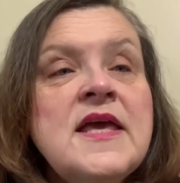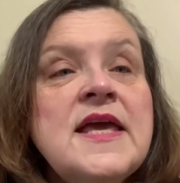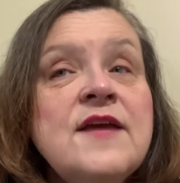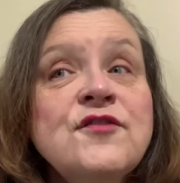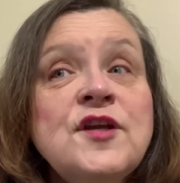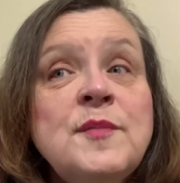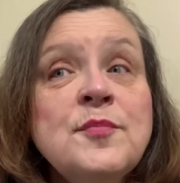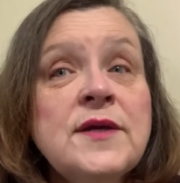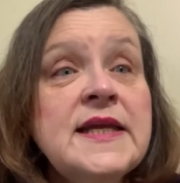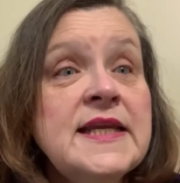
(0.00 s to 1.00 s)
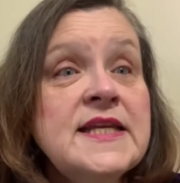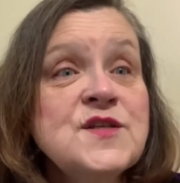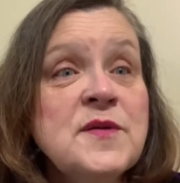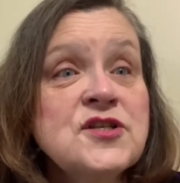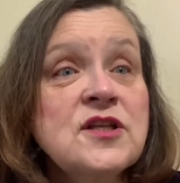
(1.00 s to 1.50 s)
If you're going to be bringing any
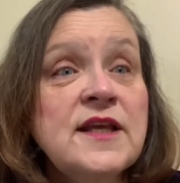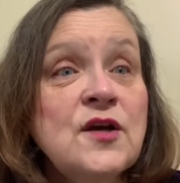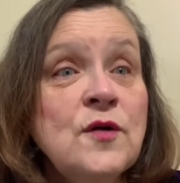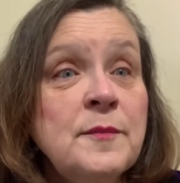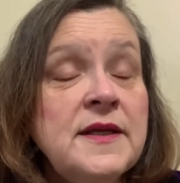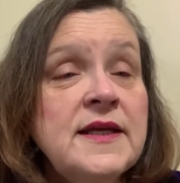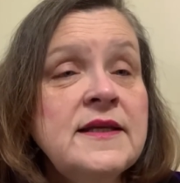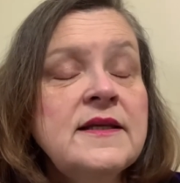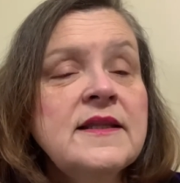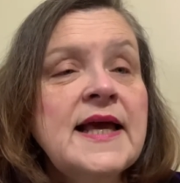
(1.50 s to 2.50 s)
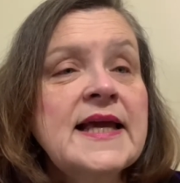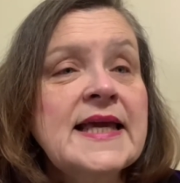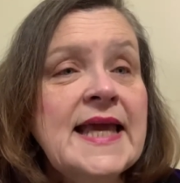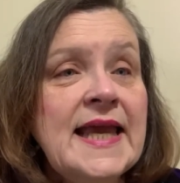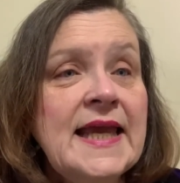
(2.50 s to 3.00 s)
special equipment in, like a
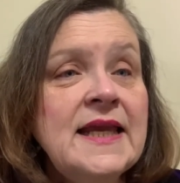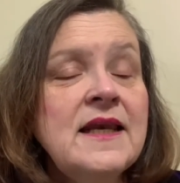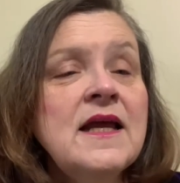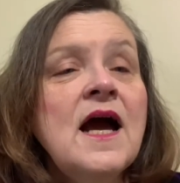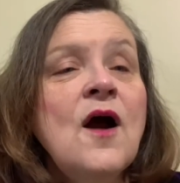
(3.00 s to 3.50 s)
cane,